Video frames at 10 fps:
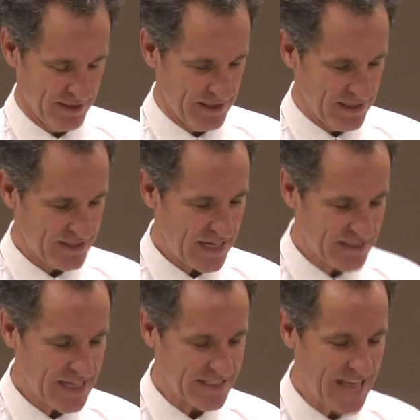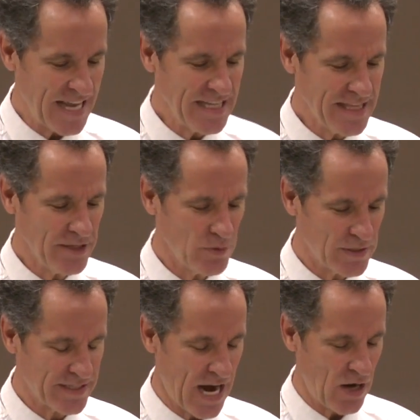It says this, anything you
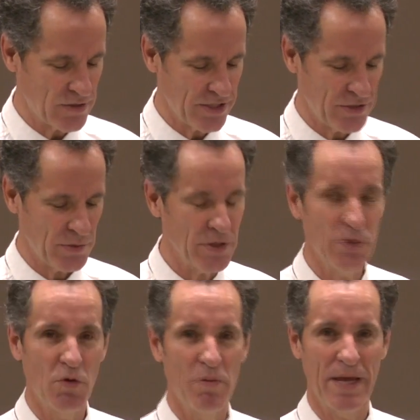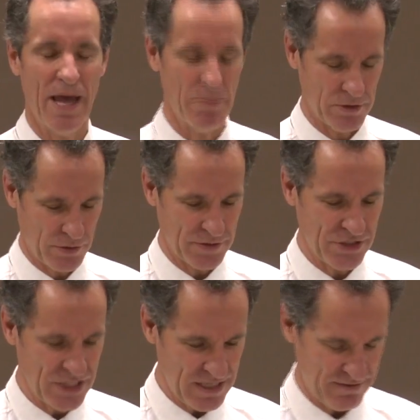desire to do, you will be able to
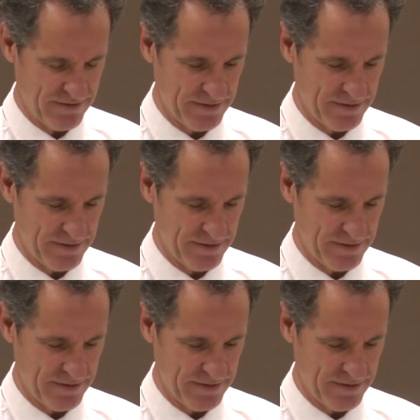achieve.